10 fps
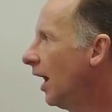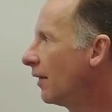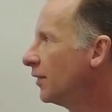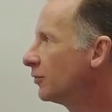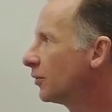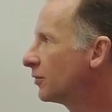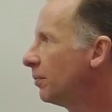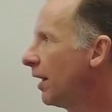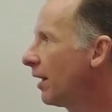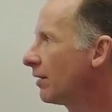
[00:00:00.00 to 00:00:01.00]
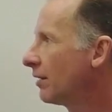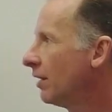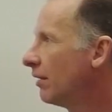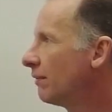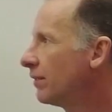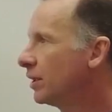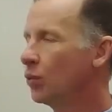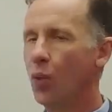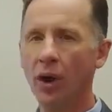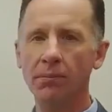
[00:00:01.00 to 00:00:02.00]
This was part of the
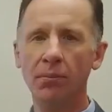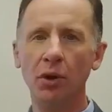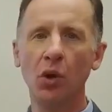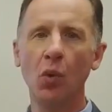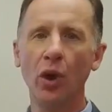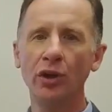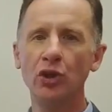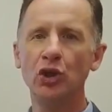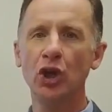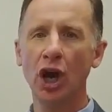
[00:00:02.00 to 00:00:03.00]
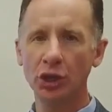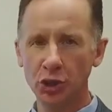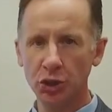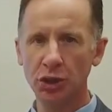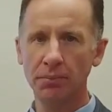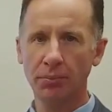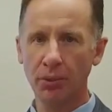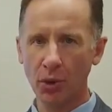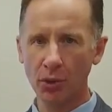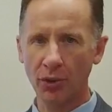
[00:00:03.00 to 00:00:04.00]
One Book, One Judge
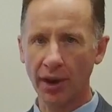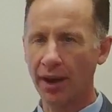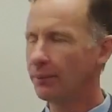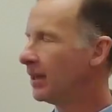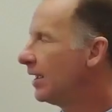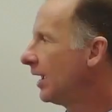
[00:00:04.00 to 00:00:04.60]
program,